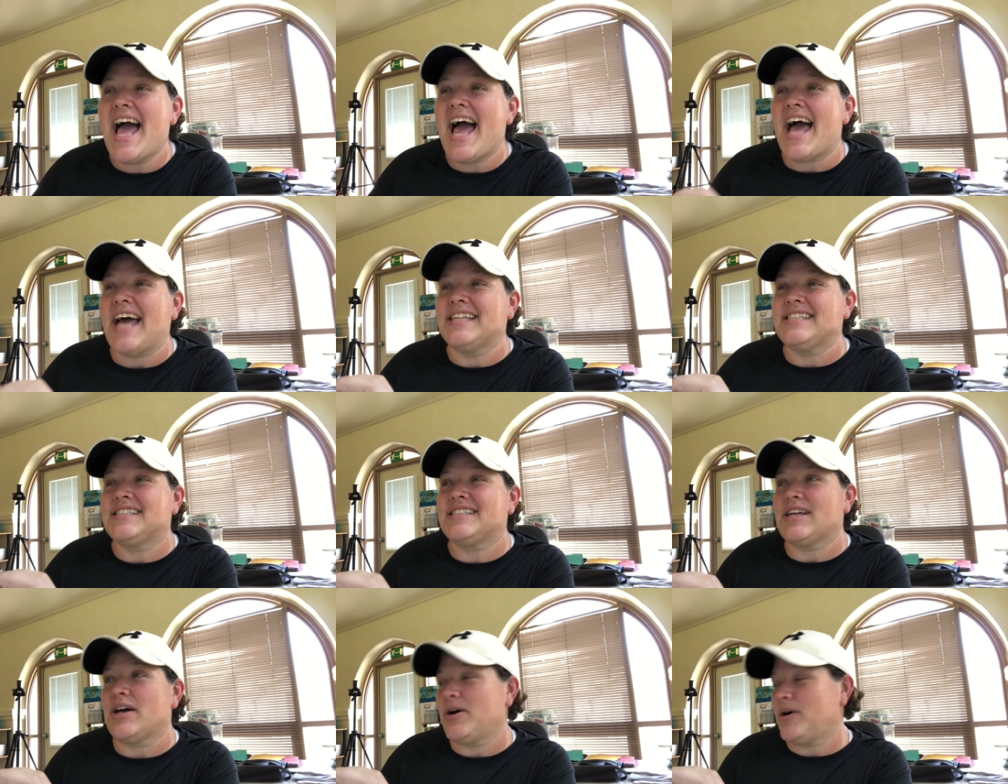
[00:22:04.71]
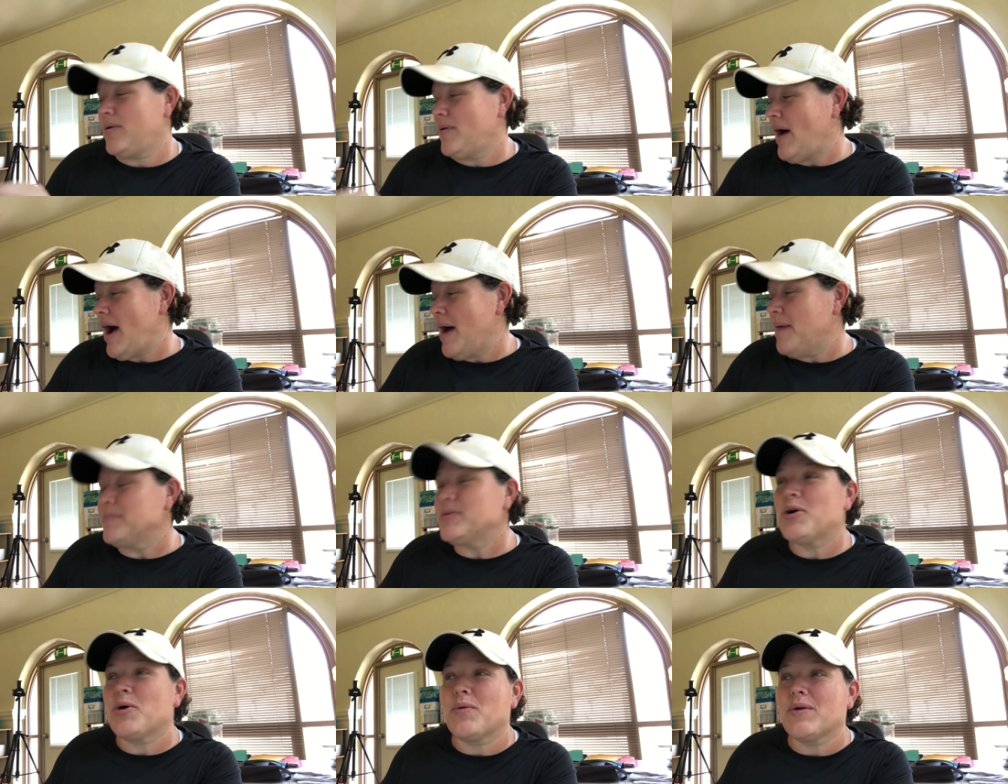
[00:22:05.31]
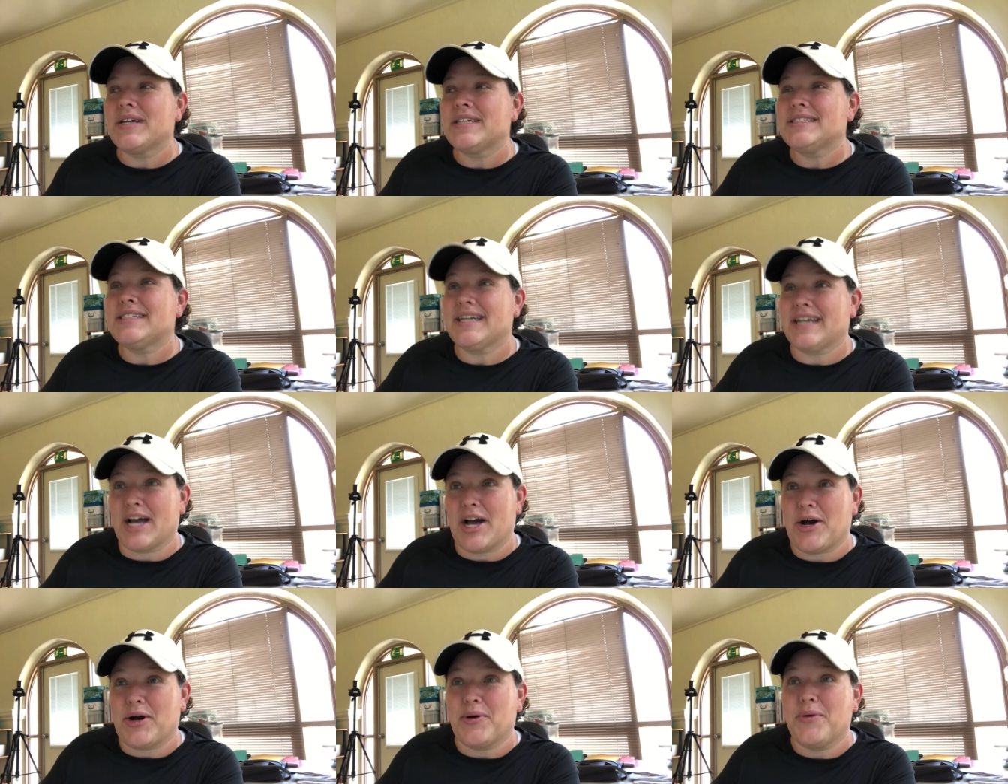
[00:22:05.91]
And so I'm going to
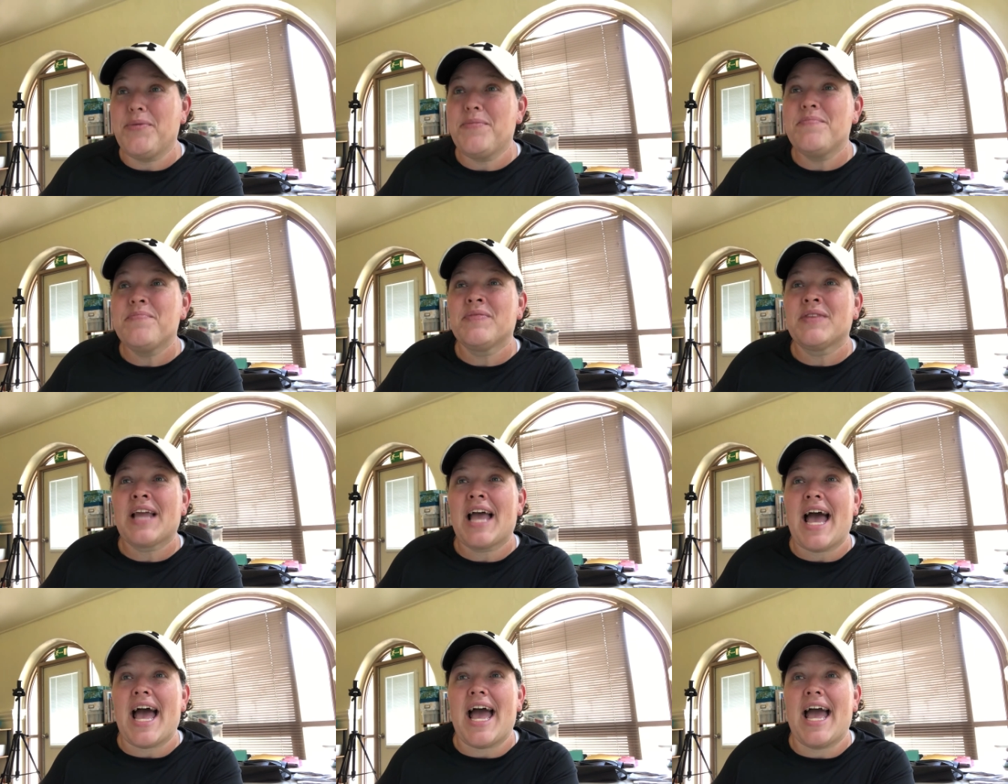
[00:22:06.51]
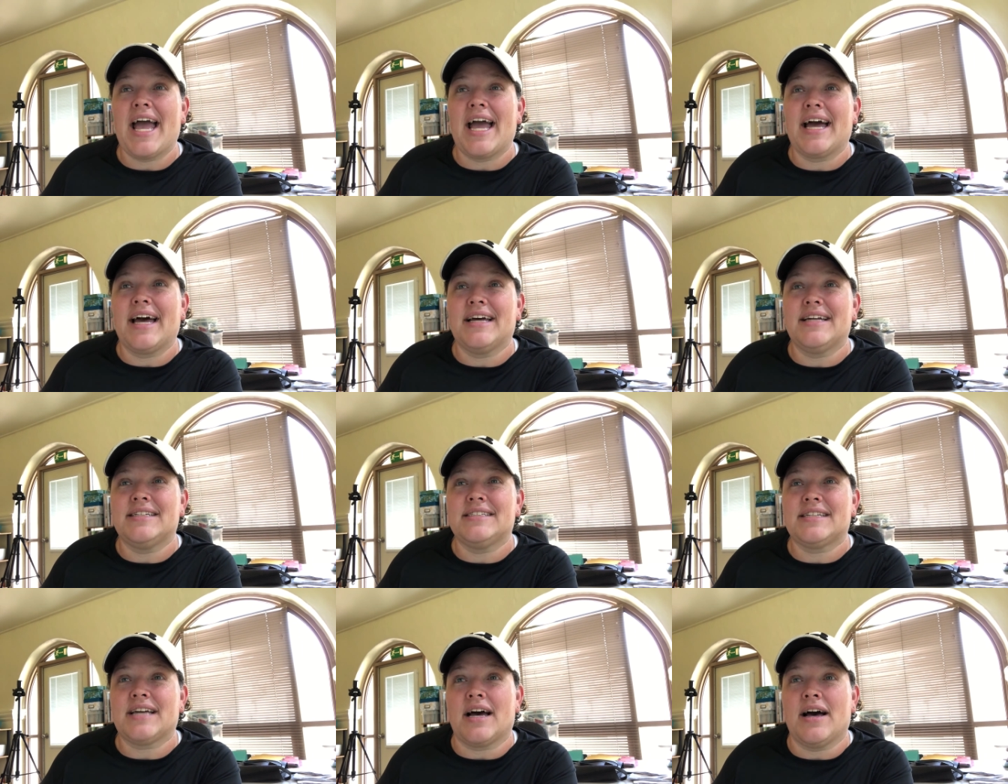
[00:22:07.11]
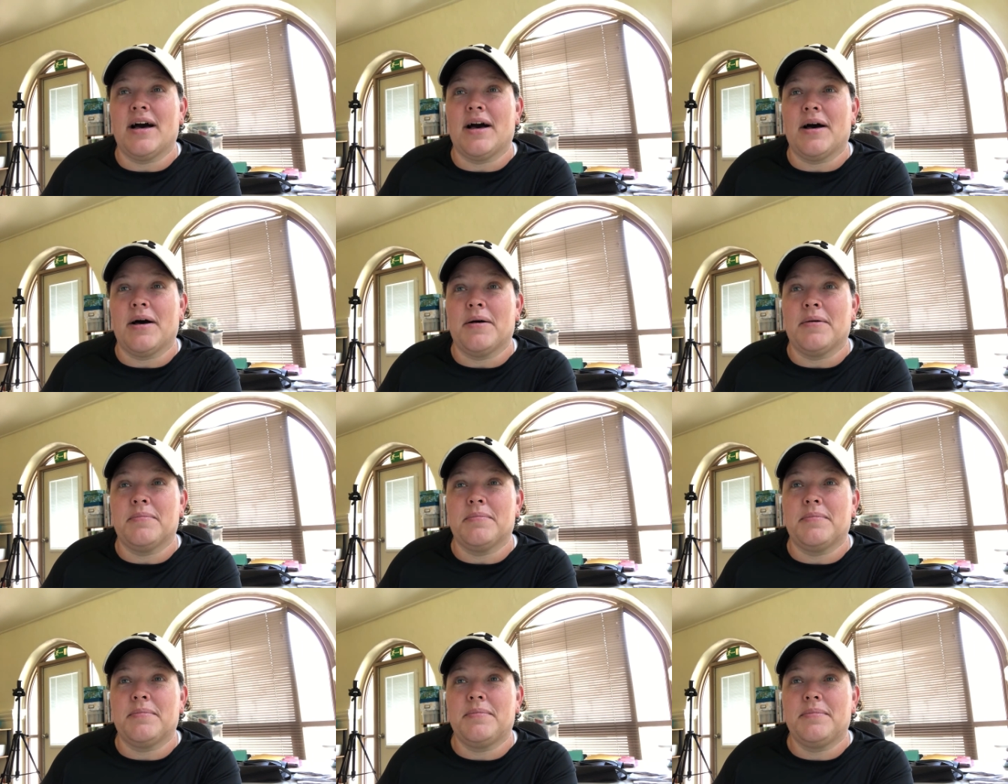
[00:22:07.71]
go and
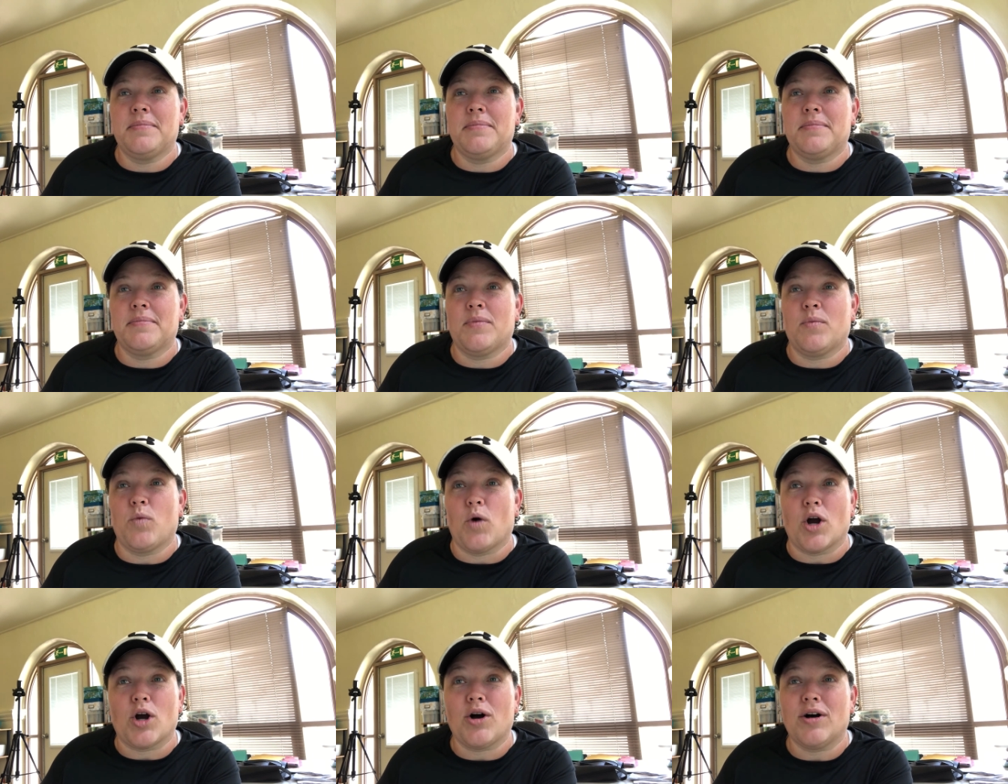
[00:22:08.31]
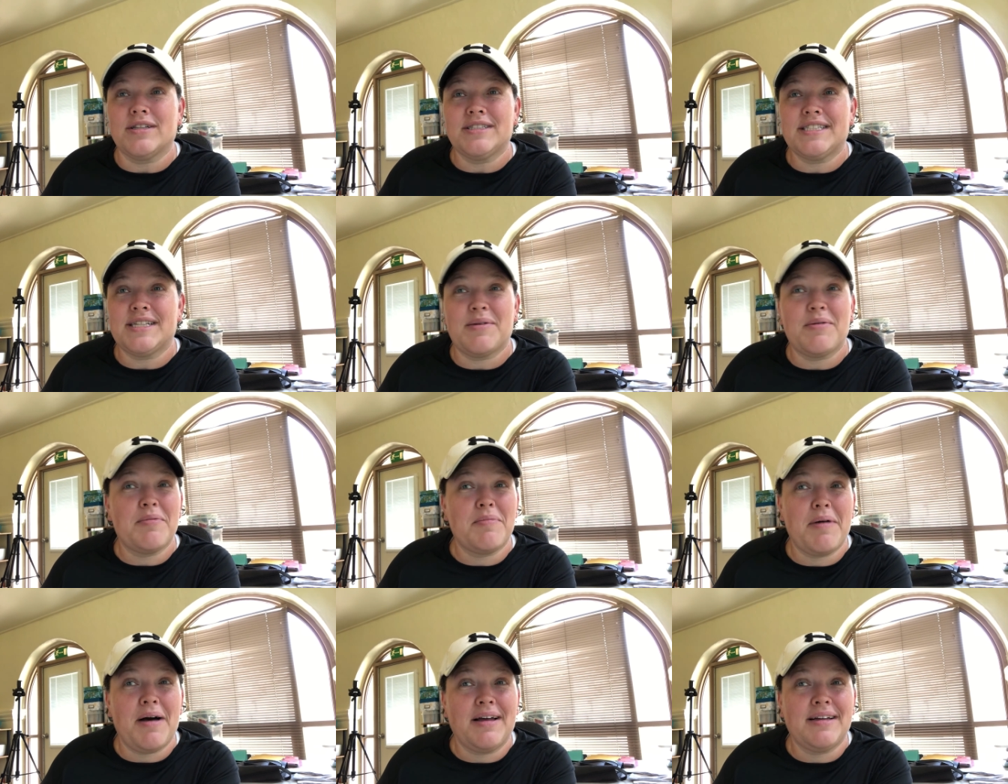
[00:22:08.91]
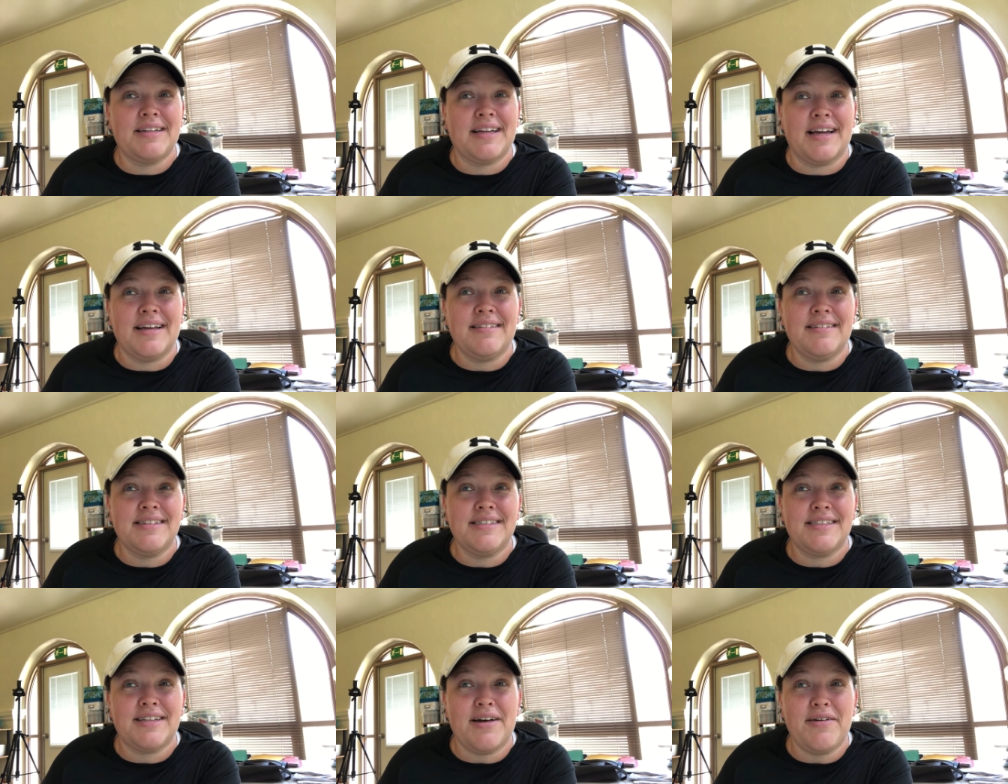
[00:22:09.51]
um, work on some of my
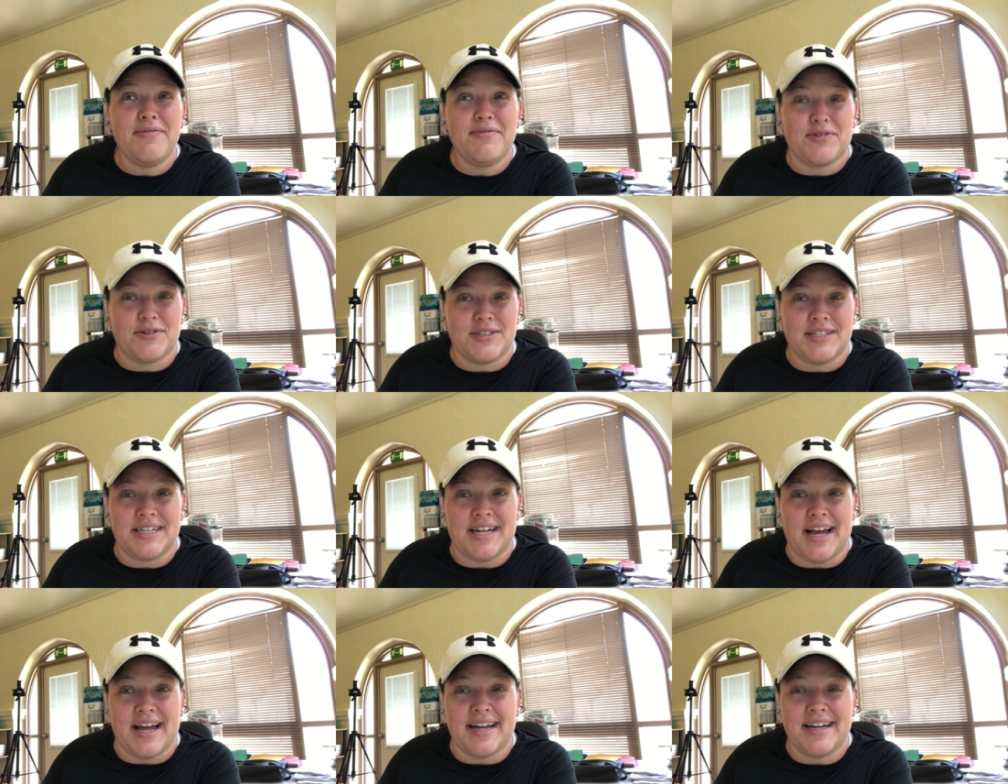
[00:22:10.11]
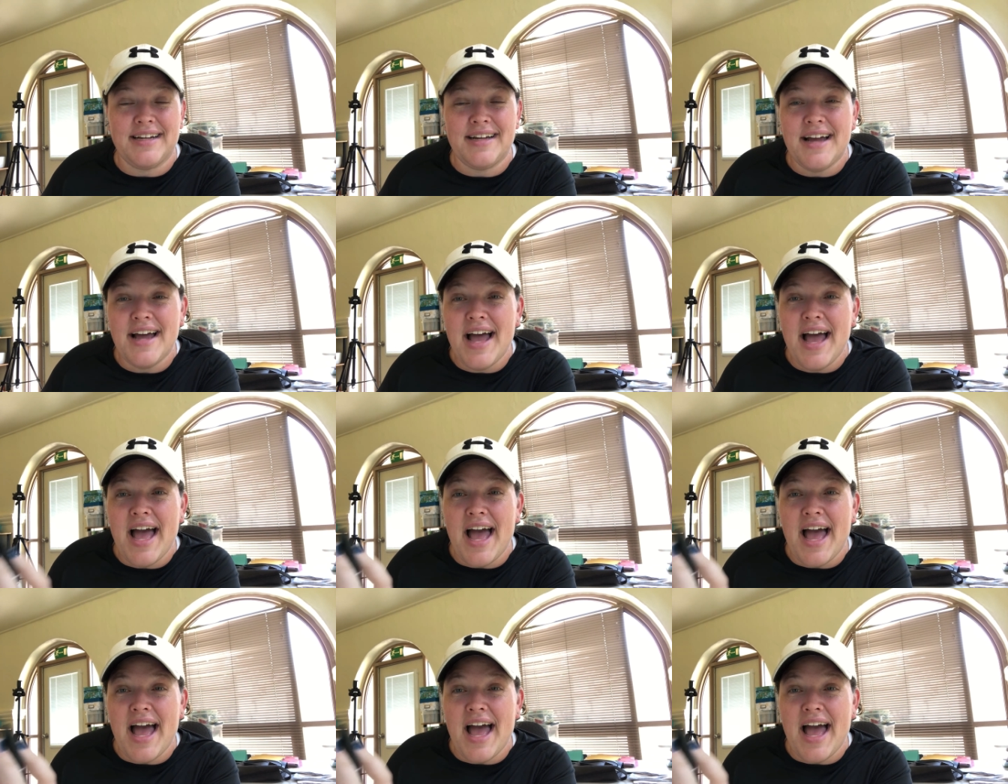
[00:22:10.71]
daily stuff for today.